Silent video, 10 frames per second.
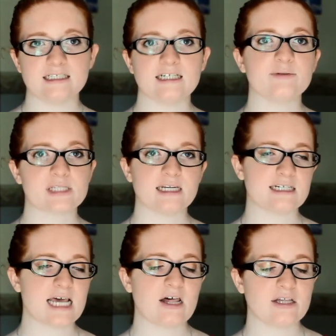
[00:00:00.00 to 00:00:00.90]
it was in
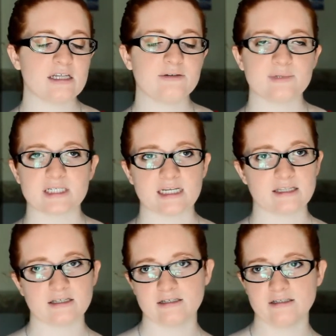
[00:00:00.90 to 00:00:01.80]
Italian, it was like
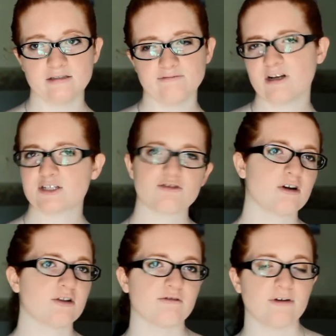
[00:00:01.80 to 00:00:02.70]
the restaurant
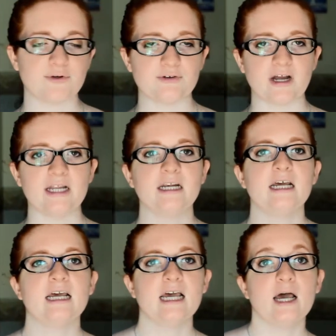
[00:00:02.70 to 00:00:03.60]
on the river, right?
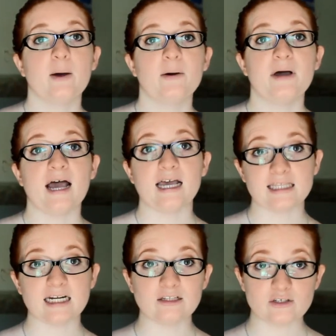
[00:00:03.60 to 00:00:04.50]
And
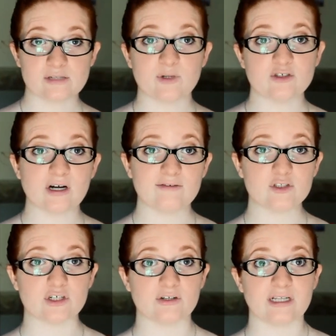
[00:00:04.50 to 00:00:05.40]
then I looked at my travel
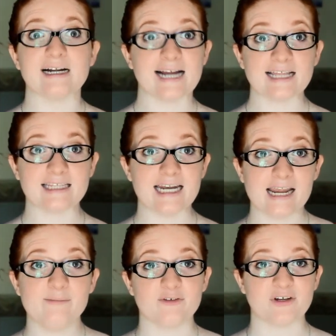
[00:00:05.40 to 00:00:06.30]
journal and I had the
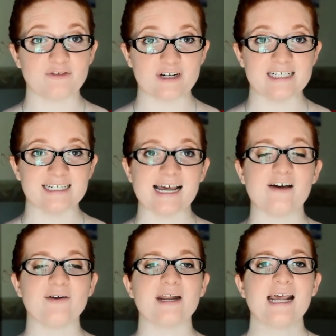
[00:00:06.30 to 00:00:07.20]
name of it written
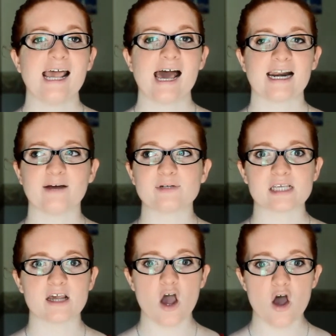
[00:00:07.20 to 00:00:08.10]
down, and I was
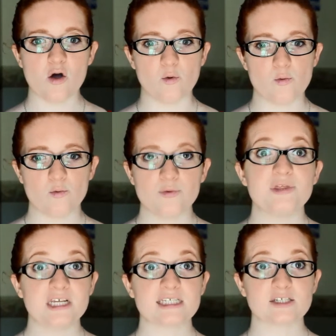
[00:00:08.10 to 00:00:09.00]
like, oh,
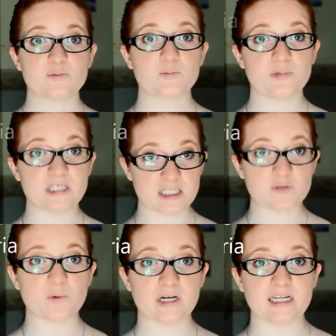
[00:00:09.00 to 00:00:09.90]
this is
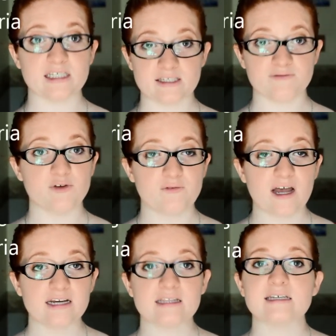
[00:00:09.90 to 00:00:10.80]
what it is. If you
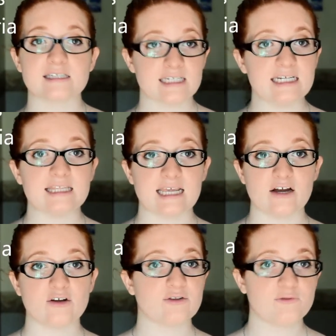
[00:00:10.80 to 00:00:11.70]
find this, eat there.
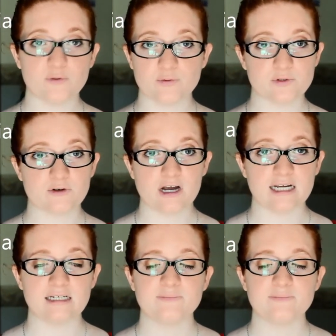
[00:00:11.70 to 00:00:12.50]
The food was great.